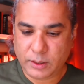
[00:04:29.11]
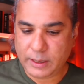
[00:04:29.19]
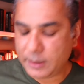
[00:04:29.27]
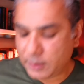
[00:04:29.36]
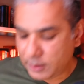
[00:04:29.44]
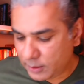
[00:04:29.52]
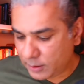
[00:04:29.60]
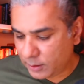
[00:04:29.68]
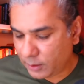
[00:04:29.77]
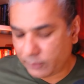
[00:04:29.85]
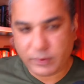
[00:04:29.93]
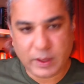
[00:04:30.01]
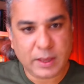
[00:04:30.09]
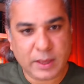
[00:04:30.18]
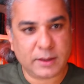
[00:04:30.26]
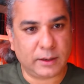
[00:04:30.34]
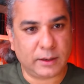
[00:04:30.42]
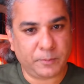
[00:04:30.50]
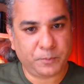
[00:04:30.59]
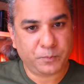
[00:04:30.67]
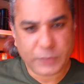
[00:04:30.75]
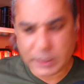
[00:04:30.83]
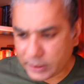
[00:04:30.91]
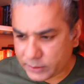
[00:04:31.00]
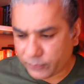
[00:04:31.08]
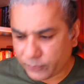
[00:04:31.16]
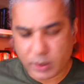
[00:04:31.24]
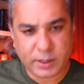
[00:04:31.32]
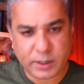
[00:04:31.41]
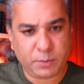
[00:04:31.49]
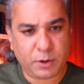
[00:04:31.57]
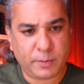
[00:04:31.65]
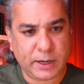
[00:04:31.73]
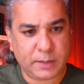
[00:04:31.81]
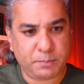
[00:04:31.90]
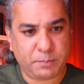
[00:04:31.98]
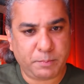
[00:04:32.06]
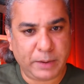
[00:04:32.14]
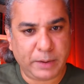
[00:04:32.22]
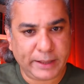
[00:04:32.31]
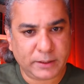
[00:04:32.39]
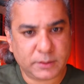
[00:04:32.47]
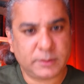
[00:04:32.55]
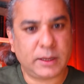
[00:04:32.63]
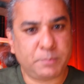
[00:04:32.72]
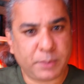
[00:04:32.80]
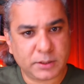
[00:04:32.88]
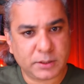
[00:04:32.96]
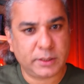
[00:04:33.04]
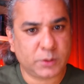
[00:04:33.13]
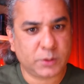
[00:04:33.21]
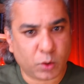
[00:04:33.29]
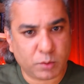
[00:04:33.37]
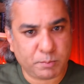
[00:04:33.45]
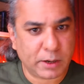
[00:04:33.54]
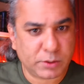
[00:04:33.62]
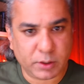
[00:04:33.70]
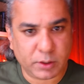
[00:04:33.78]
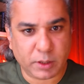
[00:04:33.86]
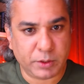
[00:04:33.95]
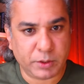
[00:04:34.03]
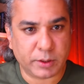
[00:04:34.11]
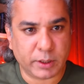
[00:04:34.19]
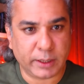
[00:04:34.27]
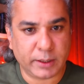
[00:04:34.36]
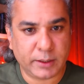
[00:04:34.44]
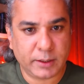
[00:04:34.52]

in a vehicle that has foreign diplomatic plates, that person is court-martialed immediately.